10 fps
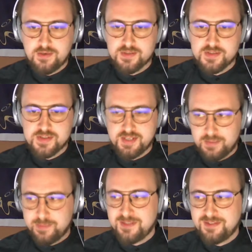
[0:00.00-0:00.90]
our
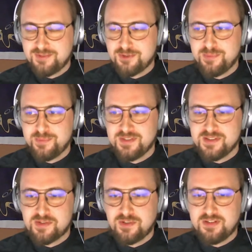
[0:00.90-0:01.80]
sustainability group.
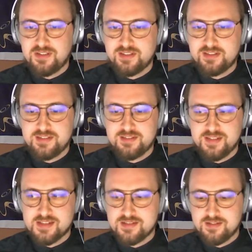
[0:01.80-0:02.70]
It's called like that,
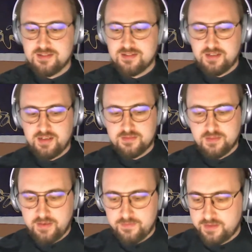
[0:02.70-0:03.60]
as
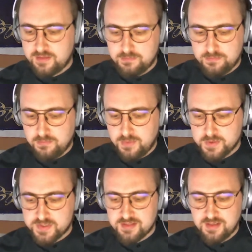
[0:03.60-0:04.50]
I think
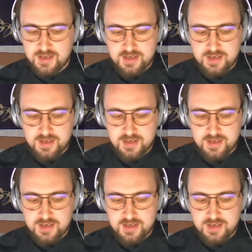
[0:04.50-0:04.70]
most